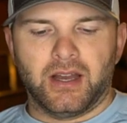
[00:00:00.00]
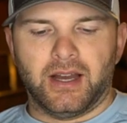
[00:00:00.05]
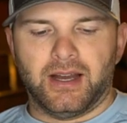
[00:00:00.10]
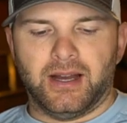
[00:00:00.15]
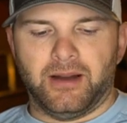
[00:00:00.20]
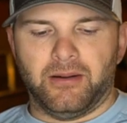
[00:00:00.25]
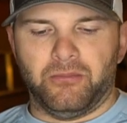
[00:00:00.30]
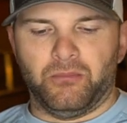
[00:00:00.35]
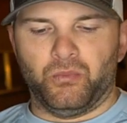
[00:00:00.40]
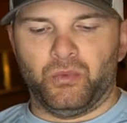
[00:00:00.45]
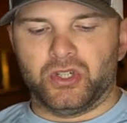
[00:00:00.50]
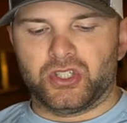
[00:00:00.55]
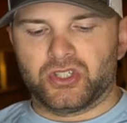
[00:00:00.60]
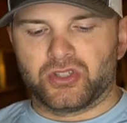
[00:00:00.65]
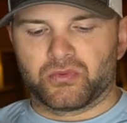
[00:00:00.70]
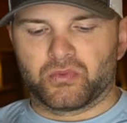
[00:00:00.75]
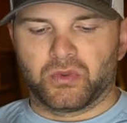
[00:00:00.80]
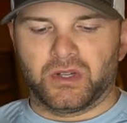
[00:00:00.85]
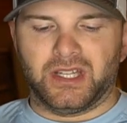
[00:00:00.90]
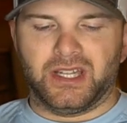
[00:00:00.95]
Which
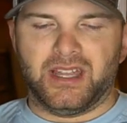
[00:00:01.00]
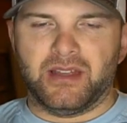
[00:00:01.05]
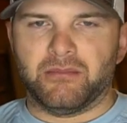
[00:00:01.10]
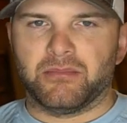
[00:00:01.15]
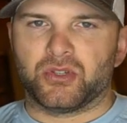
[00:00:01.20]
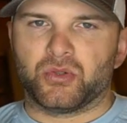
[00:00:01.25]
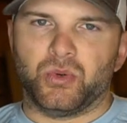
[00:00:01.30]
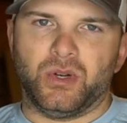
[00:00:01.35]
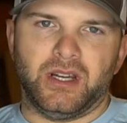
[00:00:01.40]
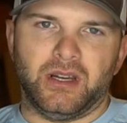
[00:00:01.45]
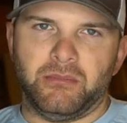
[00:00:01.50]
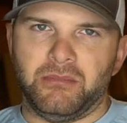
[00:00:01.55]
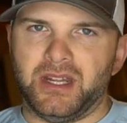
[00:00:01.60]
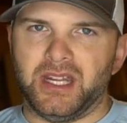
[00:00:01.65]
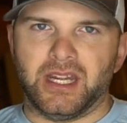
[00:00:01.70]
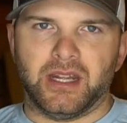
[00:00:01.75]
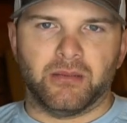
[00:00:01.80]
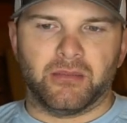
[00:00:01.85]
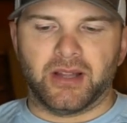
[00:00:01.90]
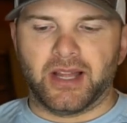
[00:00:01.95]
is really in between a
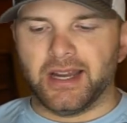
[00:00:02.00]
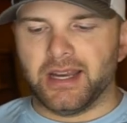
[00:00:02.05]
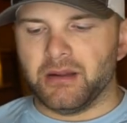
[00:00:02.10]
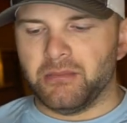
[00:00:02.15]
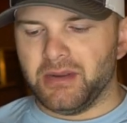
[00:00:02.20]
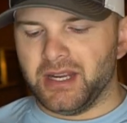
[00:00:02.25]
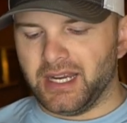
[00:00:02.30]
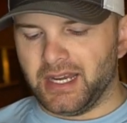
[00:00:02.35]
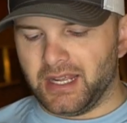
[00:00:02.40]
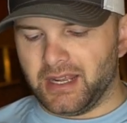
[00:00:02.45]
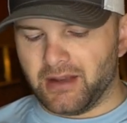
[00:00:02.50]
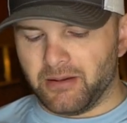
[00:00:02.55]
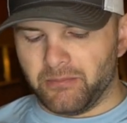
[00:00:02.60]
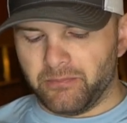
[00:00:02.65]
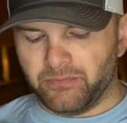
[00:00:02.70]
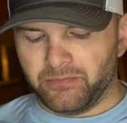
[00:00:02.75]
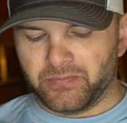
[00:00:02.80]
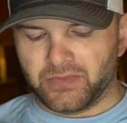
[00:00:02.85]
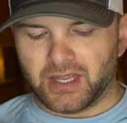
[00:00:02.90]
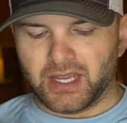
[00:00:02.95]
medium light and a
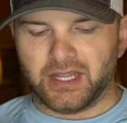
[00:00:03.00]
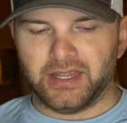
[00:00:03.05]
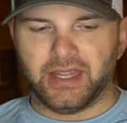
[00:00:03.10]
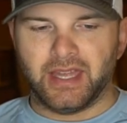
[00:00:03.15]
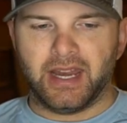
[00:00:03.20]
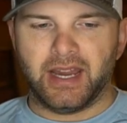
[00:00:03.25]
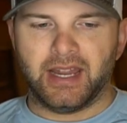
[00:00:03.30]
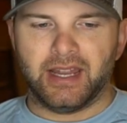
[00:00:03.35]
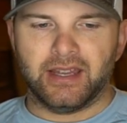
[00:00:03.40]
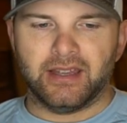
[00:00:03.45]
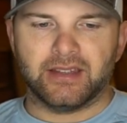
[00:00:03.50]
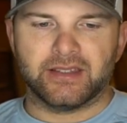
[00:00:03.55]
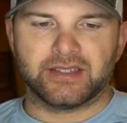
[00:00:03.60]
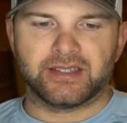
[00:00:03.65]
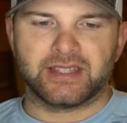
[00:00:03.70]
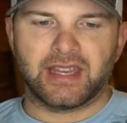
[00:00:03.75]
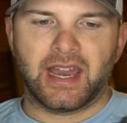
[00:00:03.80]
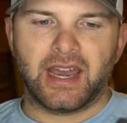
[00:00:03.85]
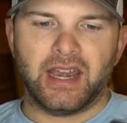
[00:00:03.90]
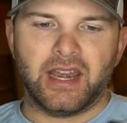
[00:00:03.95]
medium, and then a
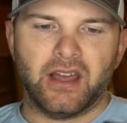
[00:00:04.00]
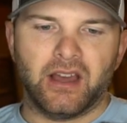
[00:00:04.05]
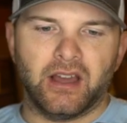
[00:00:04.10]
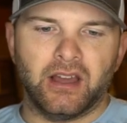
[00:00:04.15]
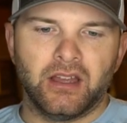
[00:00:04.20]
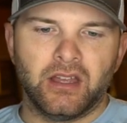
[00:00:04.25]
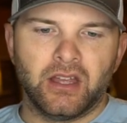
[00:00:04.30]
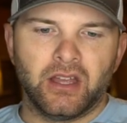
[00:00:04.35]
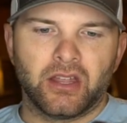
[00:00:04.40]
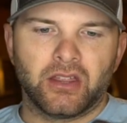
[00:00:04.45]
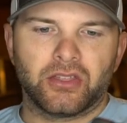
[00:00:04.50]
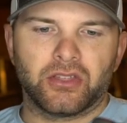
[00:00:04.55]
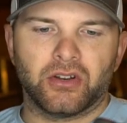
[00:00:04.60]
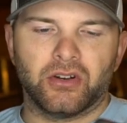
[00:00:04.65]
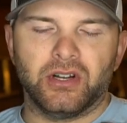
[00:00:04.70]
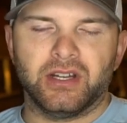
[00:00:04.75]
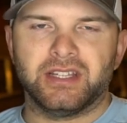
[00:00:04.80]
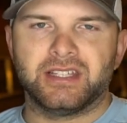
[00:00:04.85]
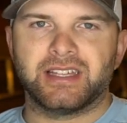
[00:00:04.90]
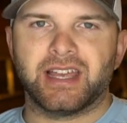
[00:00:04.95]
Zeta
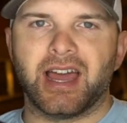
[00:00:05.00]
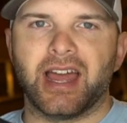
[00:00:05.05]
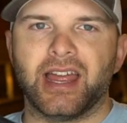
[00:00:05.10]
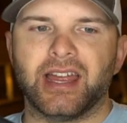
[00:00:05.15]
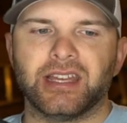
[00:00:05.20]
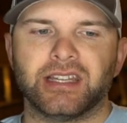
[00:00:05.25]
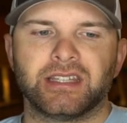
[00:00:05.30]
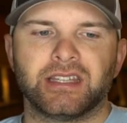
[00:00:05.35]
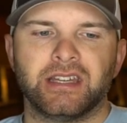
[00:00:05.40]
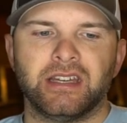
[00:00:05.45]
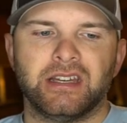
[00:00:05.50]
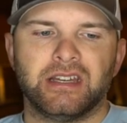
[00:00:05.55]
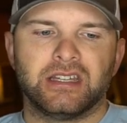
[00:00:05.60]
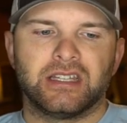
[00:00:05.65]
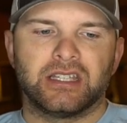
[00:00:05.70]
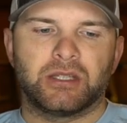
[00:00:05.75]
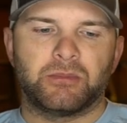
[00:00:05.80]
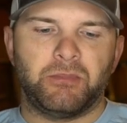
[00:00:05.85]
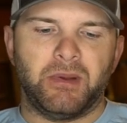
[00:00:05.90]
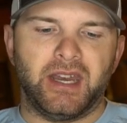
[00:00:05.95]
30 size
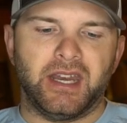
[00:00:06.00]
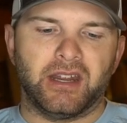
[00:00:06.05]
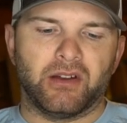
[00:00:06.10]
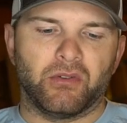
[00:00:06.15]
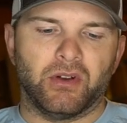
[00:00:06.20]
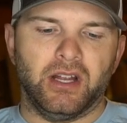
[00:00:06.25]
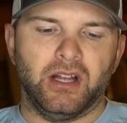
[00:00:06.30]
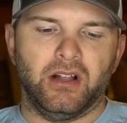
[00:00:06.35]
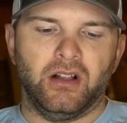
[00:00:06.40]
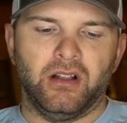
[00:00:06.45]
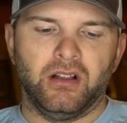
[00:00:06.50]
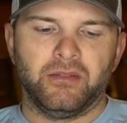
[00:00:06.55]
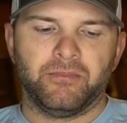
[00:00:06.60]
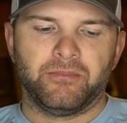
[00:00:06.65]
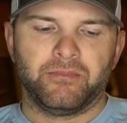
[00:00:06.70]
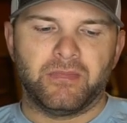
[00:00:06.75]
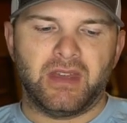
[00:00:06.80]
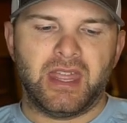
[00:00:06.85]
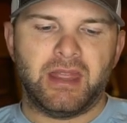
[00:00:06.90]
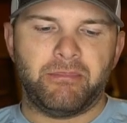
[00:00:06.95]
spinning reel,
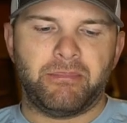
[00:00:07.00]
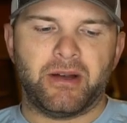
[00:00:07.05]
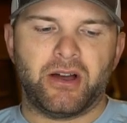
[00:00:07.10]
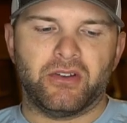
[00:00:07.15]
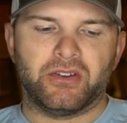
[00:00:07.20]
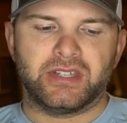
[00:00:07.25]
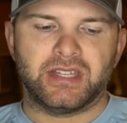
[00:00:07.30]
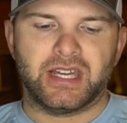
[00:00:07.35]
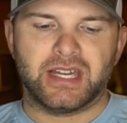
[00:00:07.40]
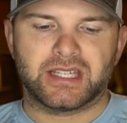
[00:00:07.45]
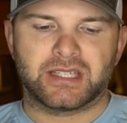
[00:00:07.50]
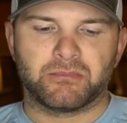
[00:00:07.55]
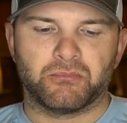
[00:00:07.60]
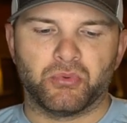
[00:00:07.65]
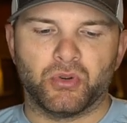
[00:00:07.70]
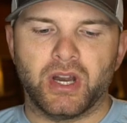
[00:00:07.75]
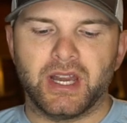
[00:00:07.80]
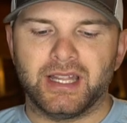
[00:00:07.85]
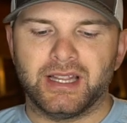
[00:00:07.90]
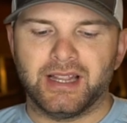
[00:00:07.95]
8 pound test
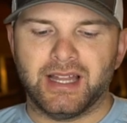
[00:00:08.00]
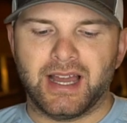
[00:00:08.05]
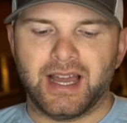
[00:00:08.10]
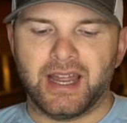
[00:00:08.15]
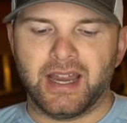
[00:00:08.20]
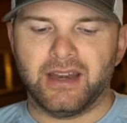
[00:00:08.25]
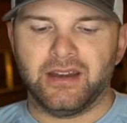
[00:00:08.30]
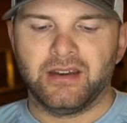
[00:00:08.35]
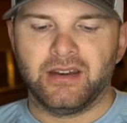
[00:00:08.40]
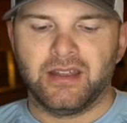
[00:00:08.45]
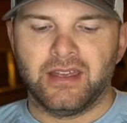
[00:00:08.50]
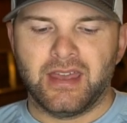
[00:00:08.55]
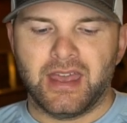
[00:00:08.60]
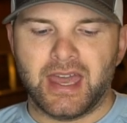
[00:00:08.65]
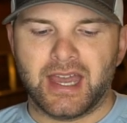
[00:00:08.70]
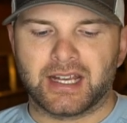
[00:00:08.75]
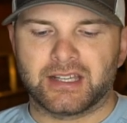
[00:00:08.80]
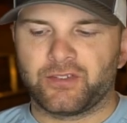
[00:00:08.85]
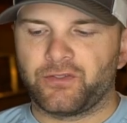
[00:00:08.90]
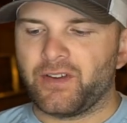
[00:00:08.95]
braid line,
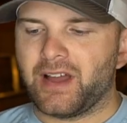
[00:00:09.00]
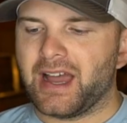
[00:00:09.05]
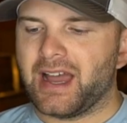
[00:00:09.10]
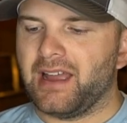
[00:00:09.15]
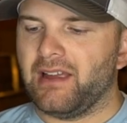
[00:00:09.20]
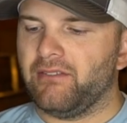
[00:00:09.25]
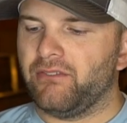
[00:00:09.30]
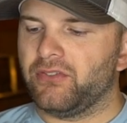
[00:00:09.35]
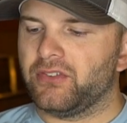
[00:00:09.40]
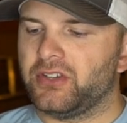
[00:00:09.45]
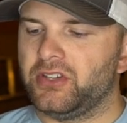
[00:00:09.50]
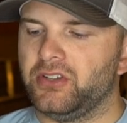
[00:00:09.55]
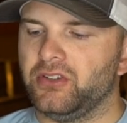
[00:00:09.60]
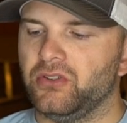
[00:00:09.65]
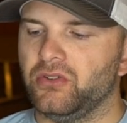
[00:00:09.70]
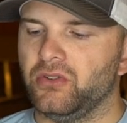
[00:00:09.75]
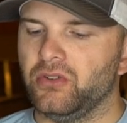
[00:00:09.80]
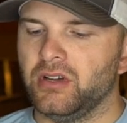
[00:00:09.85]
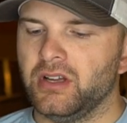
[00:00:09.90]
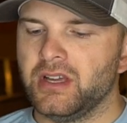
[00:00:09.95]
X5
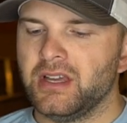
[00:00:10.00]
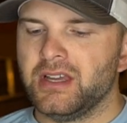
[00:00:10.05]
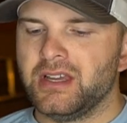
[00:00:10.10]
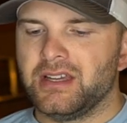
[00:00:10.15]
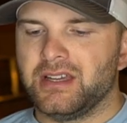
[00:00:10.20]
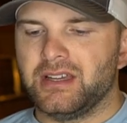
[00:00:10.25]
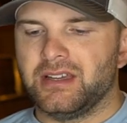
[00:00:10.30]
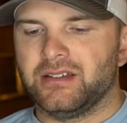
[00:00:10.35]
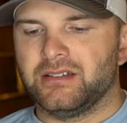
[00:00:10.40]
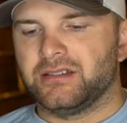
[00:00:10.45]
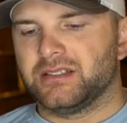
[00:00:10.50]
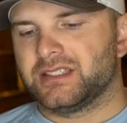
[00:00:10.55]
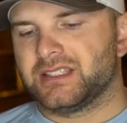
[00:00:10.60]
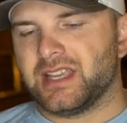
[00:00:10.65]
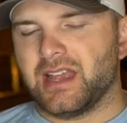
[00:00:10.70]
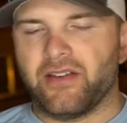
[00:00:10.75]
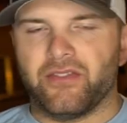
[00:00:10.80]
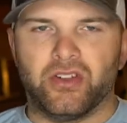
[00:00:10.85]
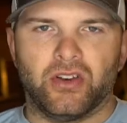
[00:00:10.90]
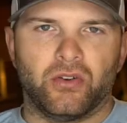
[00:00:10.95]
to
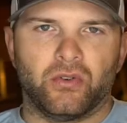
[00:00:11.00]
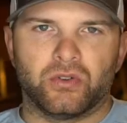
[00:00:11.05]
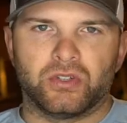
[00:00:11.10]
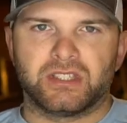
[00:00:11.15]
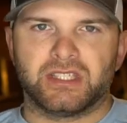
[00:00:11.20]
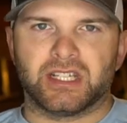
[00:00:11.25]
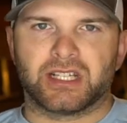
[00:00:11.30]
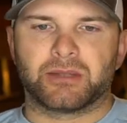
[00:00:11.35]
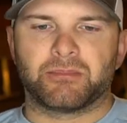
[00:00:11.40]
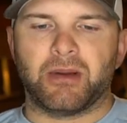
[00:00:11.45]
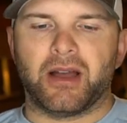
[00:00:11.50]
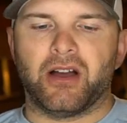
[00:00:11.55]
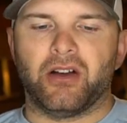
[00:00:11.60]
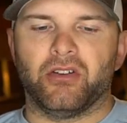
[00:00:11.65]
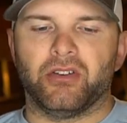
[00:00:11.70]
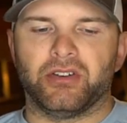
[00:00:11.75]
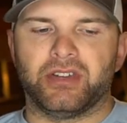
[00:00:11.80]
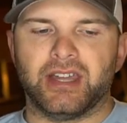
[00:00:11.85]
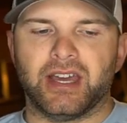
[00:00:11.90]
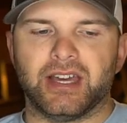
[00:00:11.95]
7 or 6
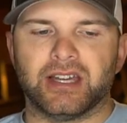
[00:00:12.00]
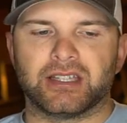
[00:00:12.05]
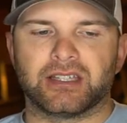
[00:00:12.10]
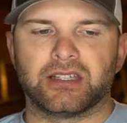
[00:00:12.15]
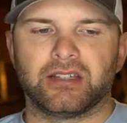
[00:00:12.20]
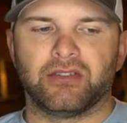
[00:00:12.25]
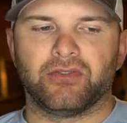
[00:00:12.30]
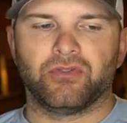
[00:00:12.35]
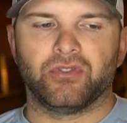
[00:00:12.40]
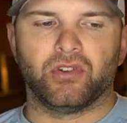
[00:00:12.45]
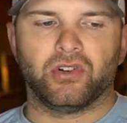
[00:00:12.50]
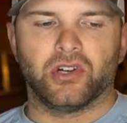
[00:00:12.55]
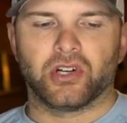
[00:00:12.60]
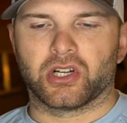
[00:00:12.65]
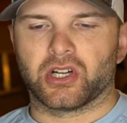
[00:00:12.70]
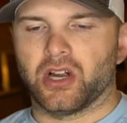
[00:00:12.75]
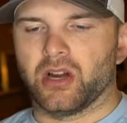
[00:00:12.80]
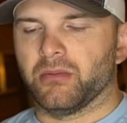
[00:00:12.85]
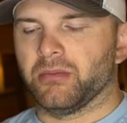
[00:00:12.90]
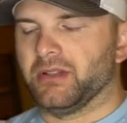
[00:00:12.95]
pound test
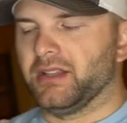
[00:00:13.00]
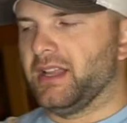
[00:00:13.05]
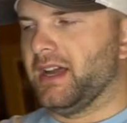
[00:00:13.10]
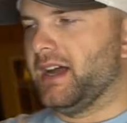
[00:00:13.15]
fluorocarbon